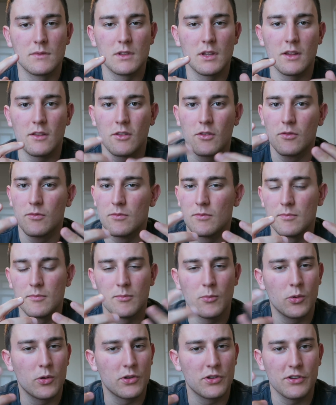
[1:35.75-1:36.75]
It's
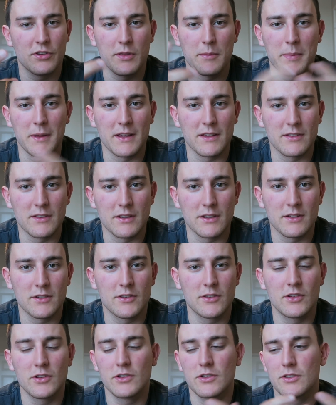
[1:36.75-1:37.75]
more just the
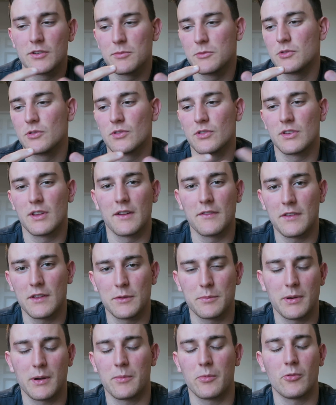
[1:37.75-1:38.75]
basics. You learn some cool stuff that
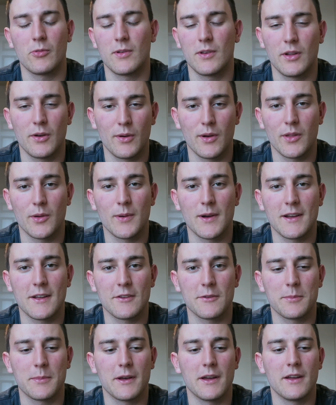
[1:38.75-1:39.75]
you probably wouldn't know
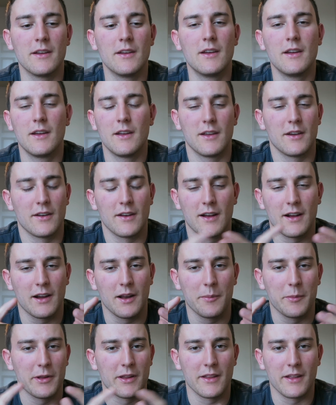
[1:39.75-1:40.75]
otherwise, but you're not
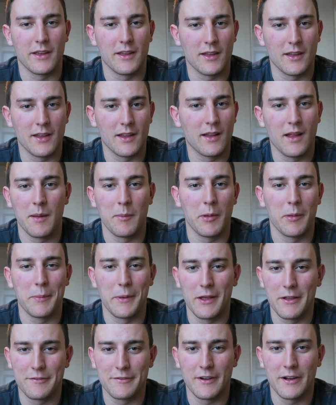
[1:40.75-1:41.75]
going to be like an
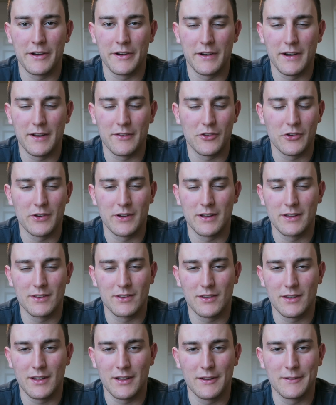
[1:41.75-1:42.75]
MMA fighter after it,
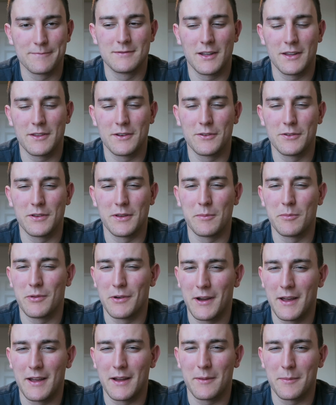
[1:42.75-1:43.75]
so nothing to really
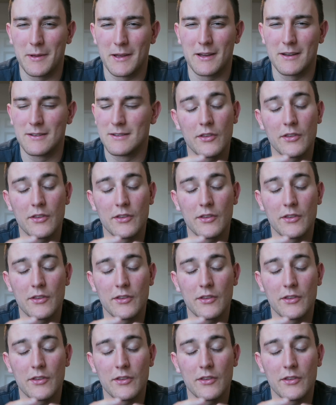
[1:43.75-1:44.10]
brag about.